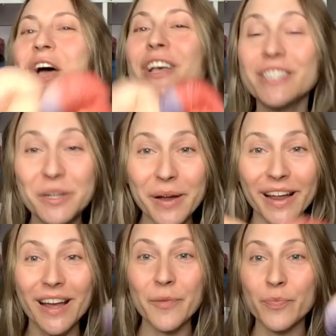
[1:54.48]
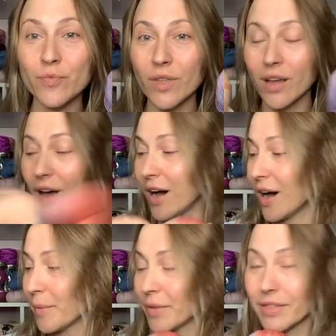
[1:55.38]
So anyway,
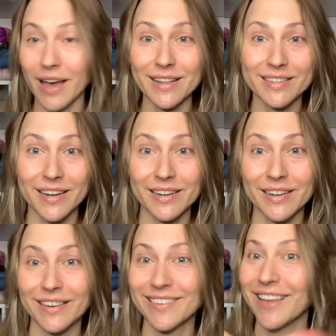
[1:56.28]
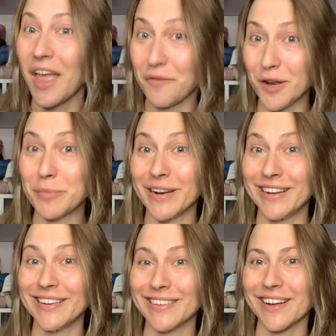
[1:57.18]
um, that's an idea. If anybody
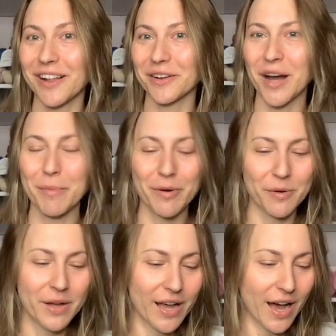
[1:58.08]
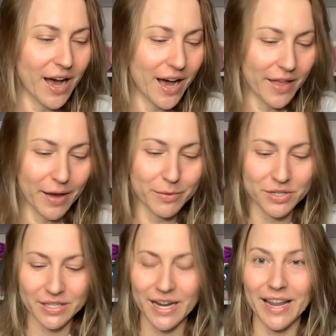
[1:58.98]
needed a color combo, uh, that one
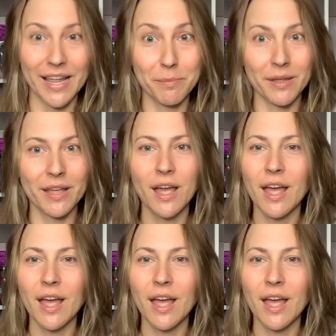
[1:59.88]
just kind of hit me.